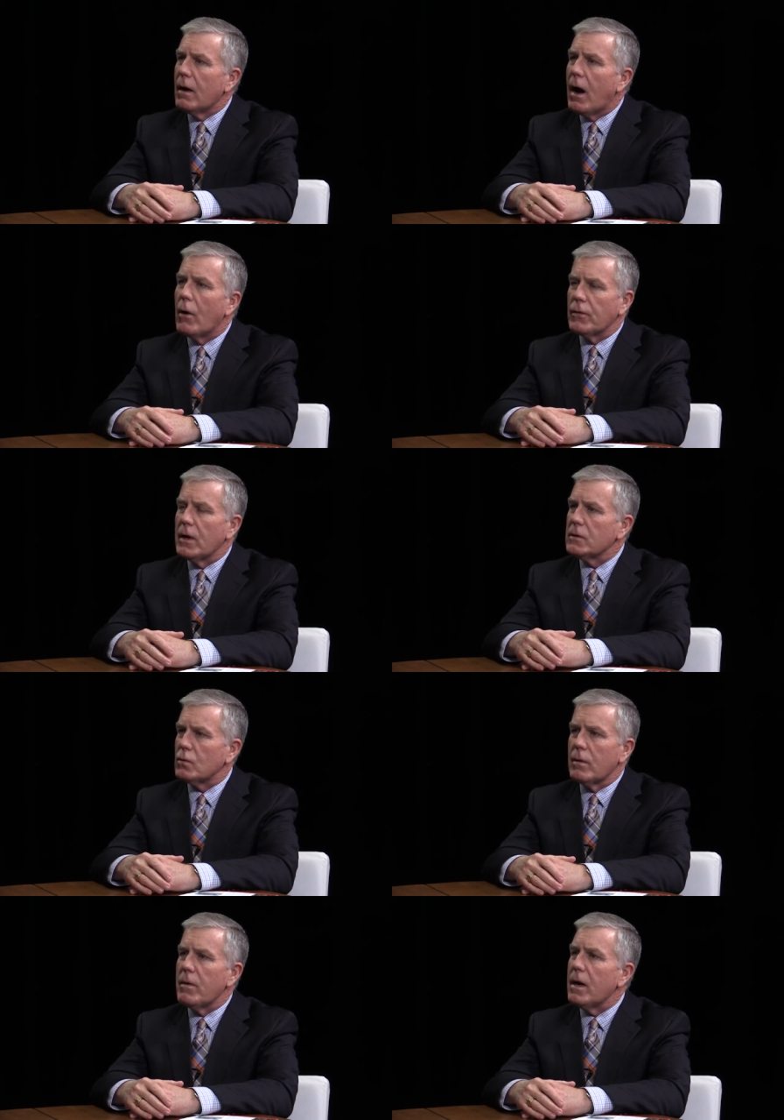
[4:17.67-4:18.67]
how
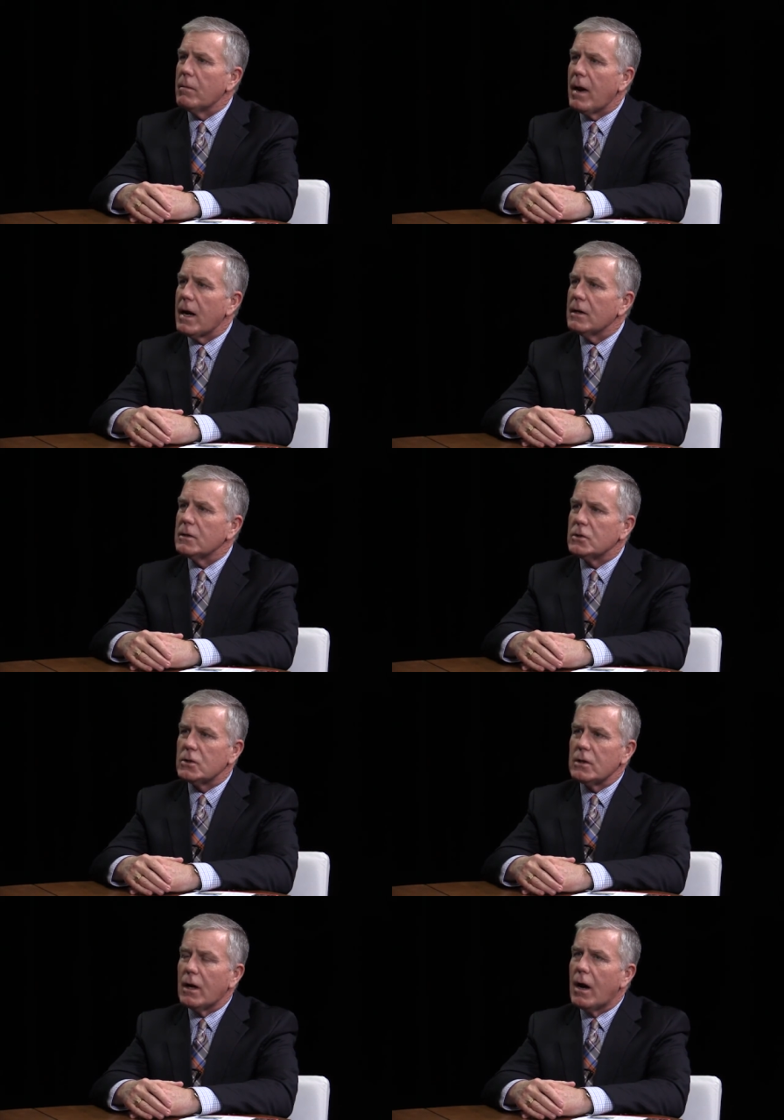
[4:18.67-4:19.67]
things were being
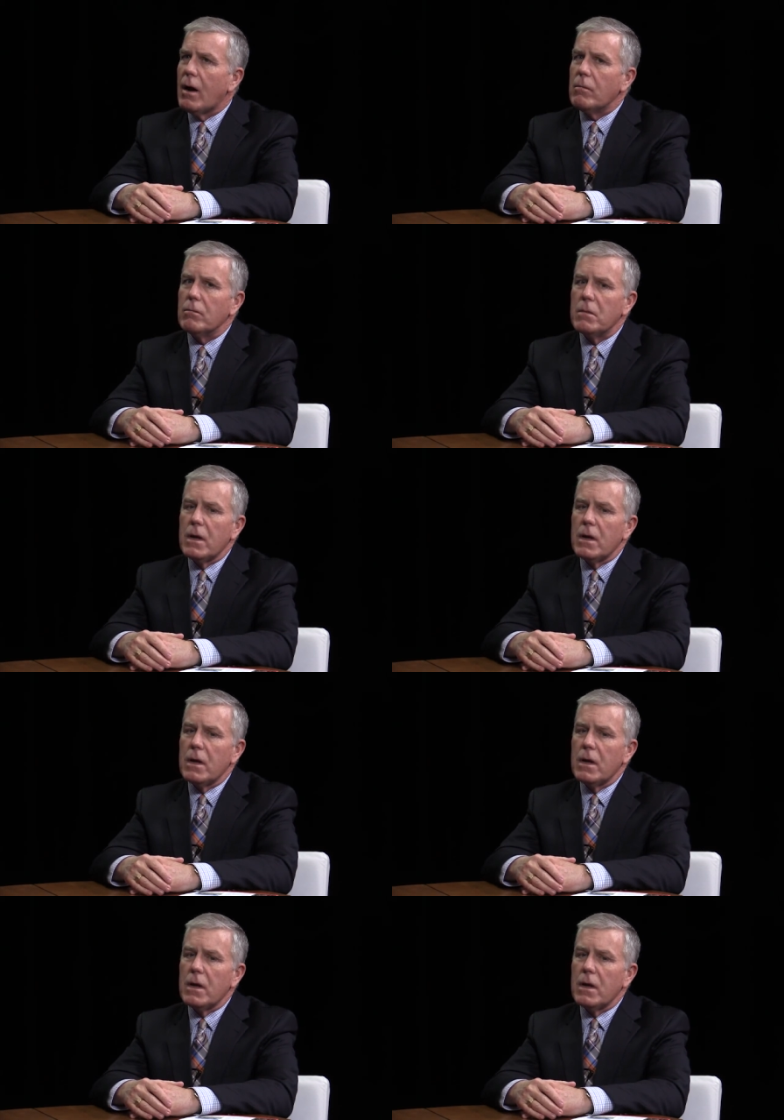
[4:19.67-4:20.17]
managed um,